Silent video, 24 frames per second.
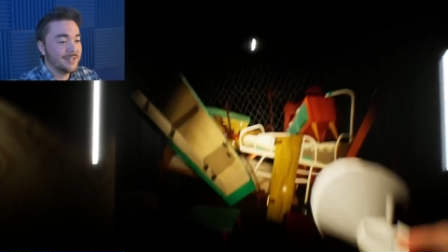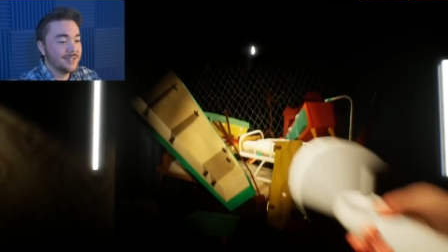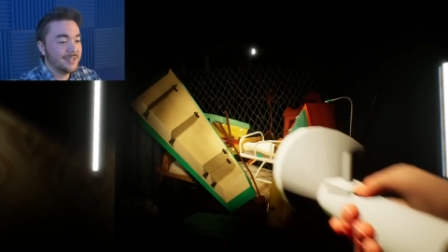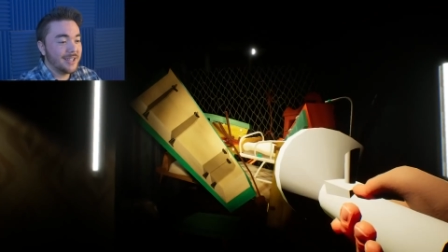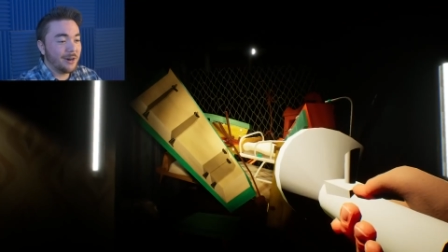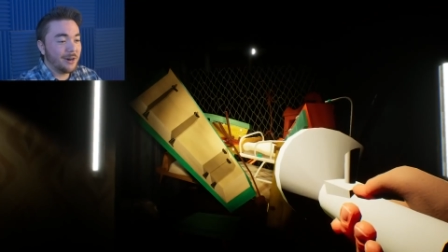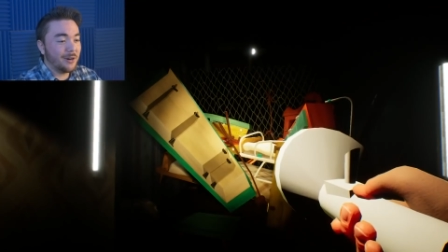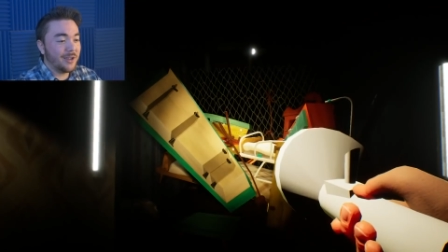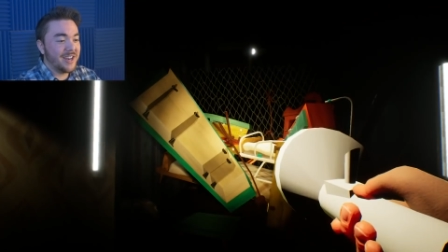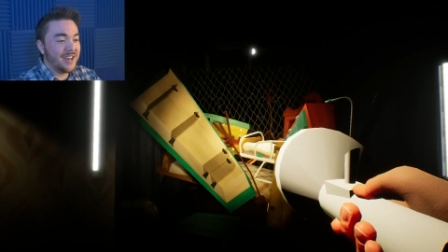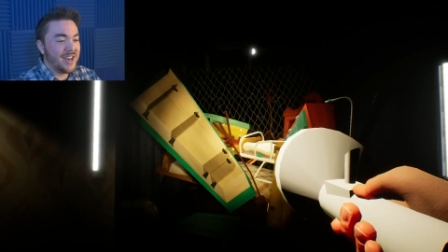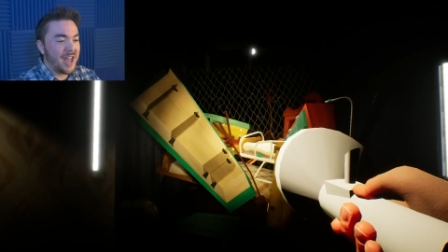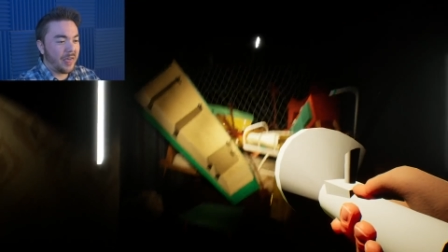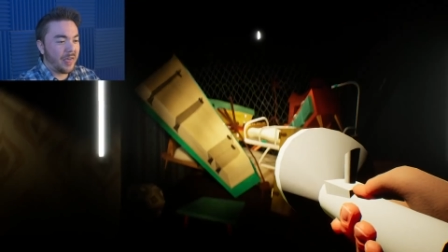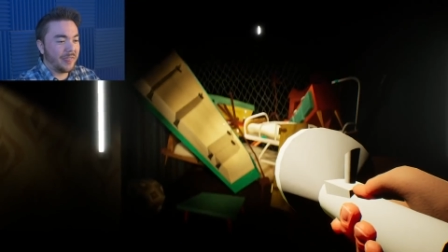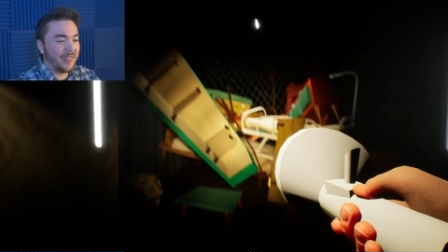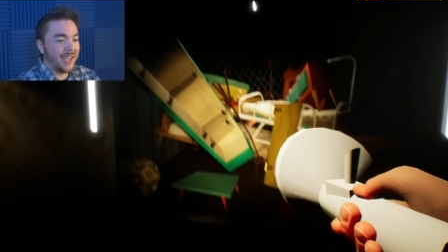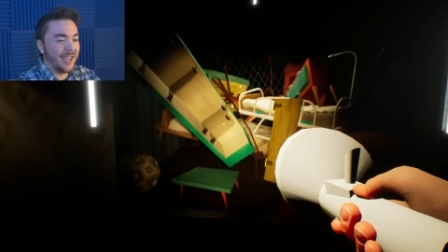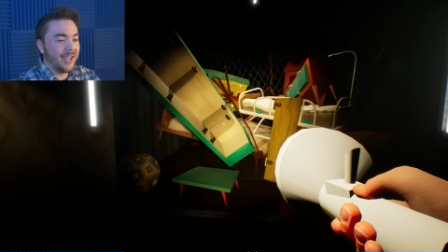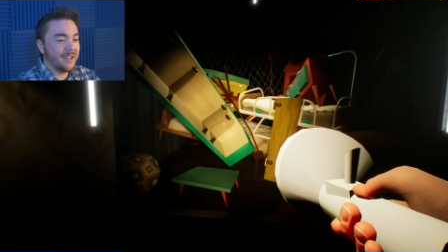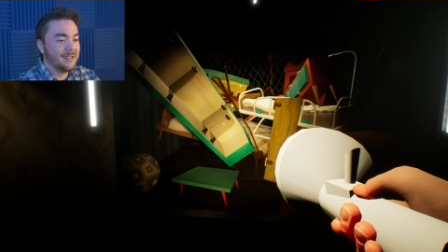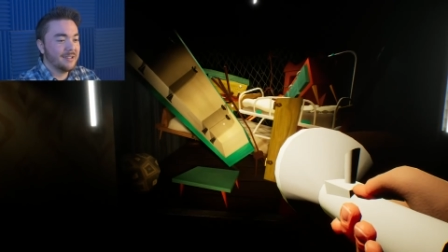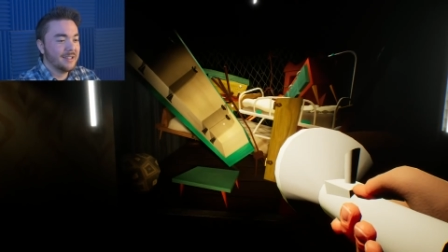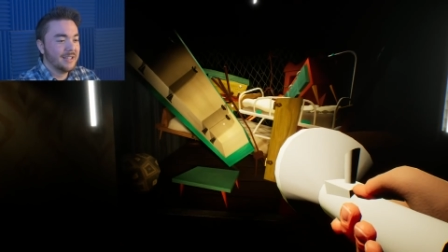literally
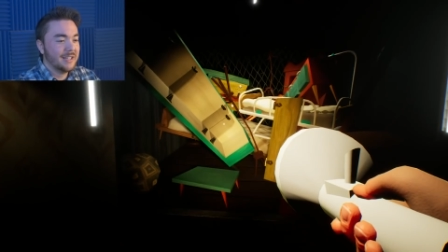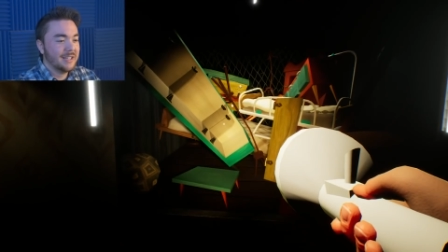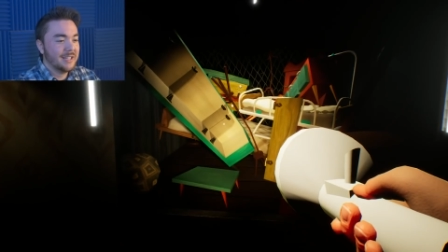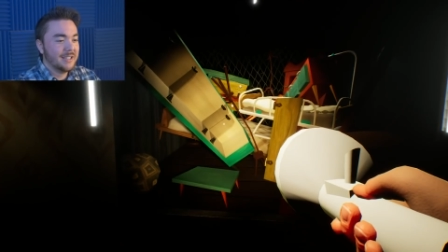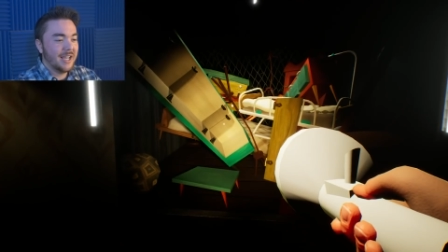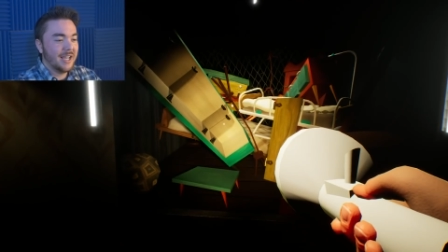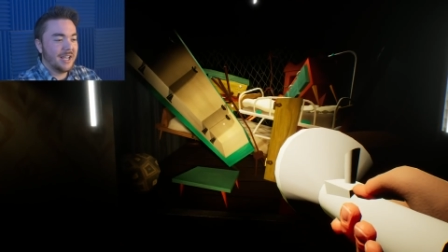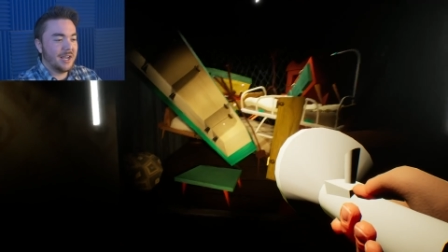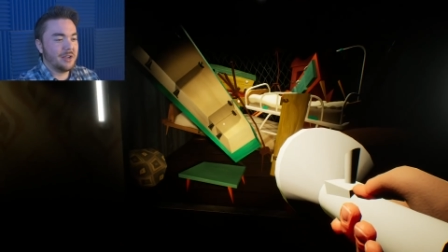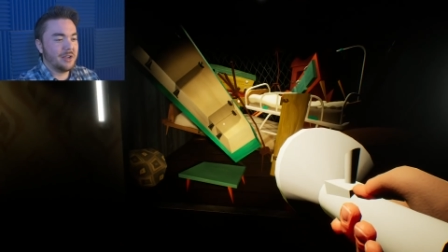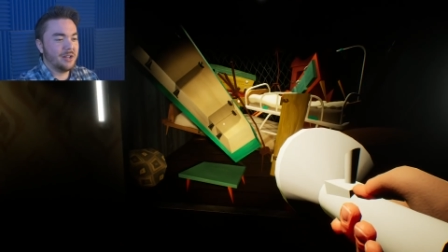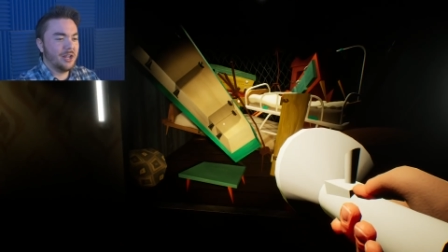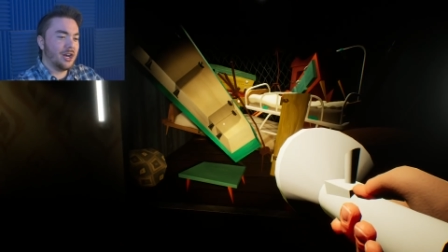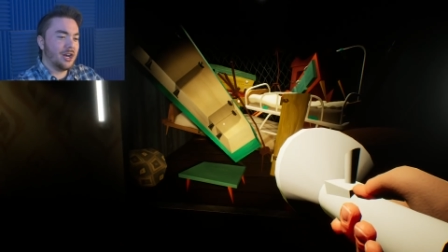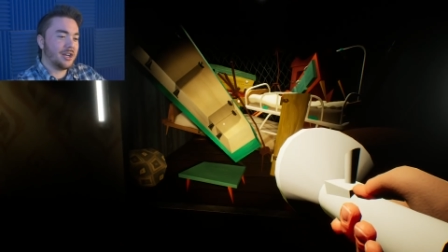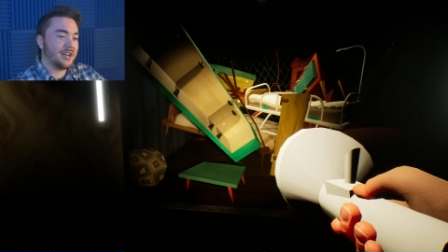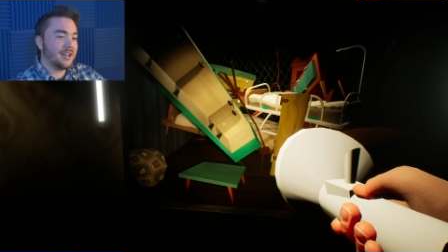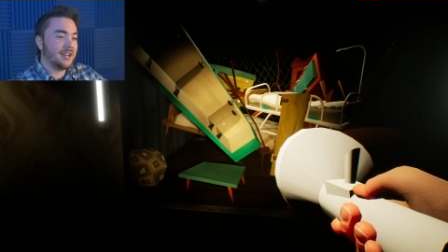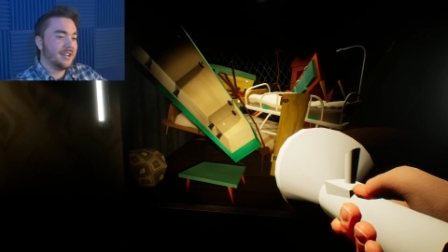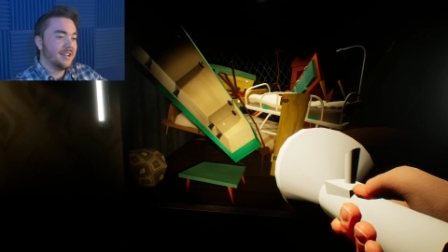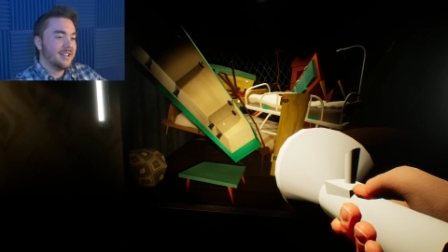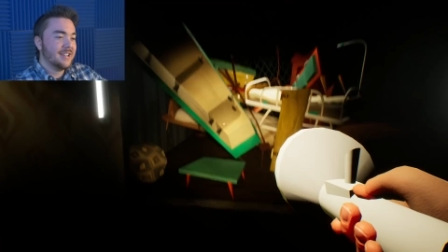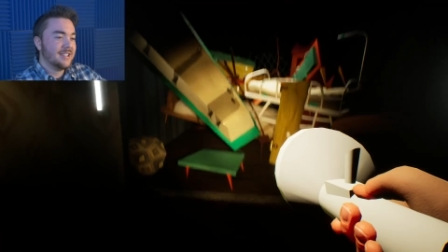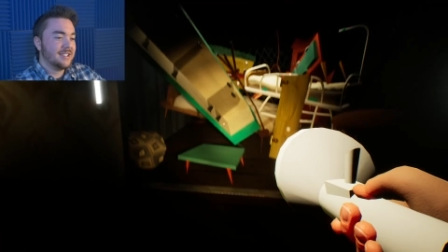nothing. Hey, uh, look,
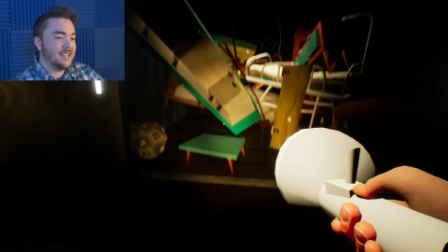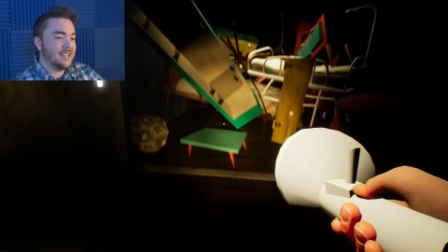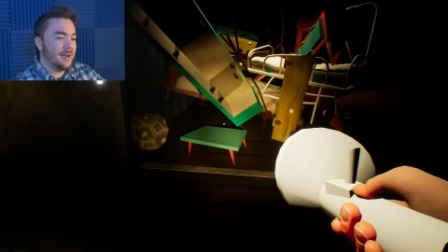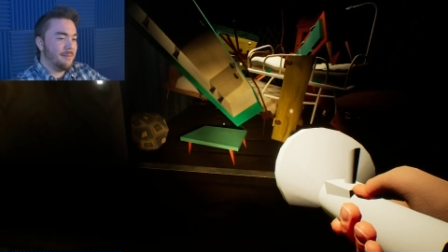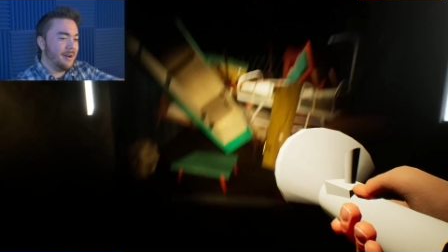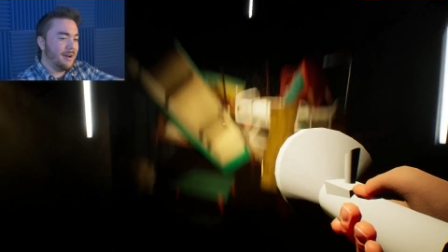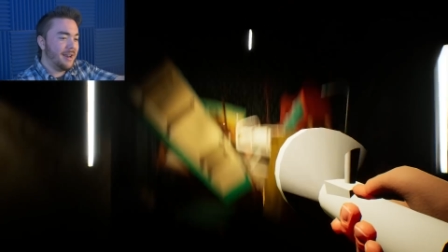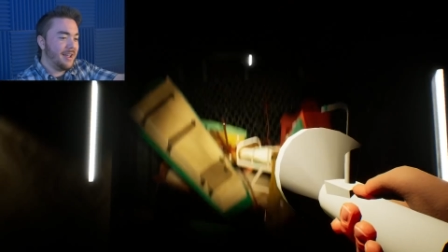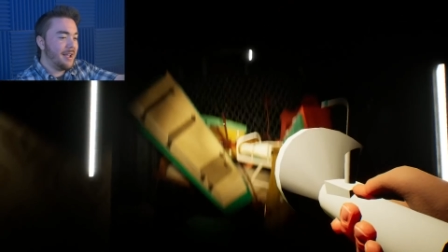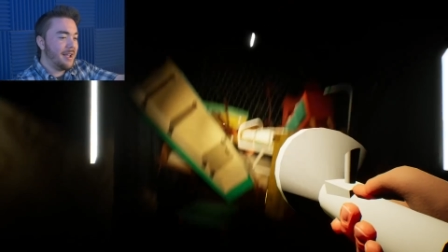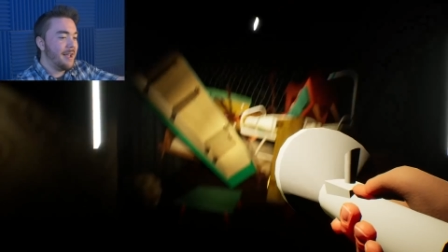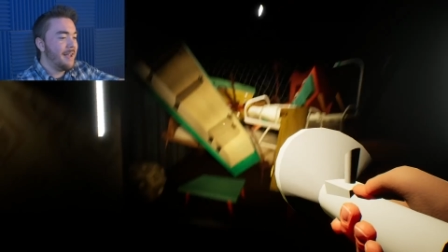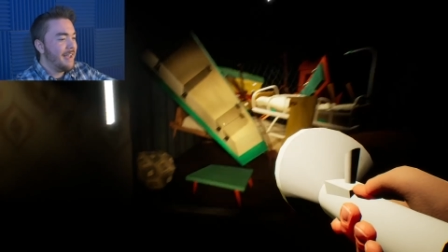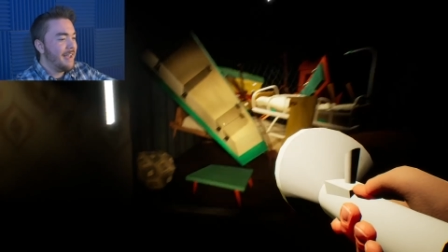somebody